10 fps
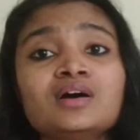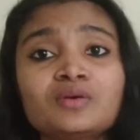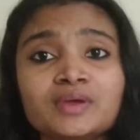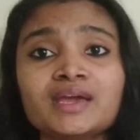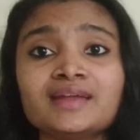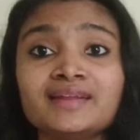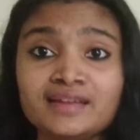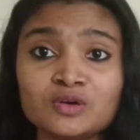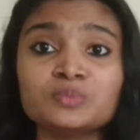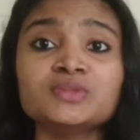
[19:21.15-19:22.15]
Okay, I
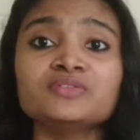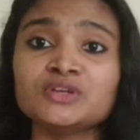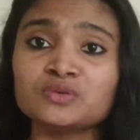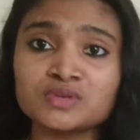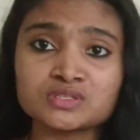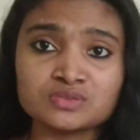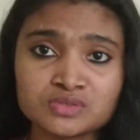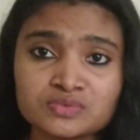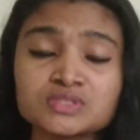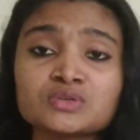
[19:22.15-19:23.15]
really hope the video was useful.